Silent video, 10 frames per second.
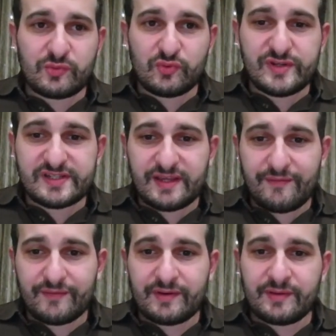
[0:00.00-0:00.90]
to
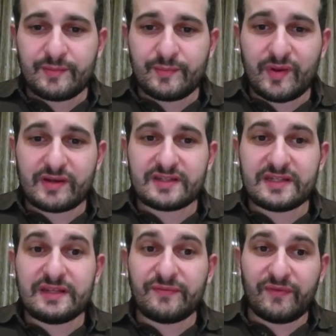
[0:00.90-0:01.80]
e7, but
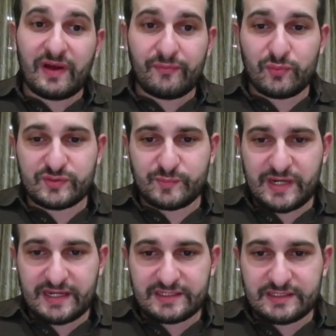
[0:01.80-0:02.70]
e5 was
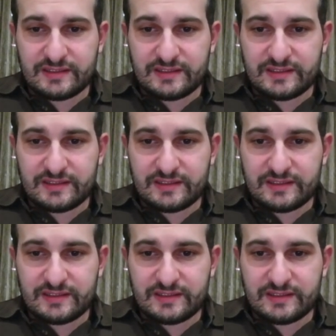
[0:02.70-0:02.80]
played.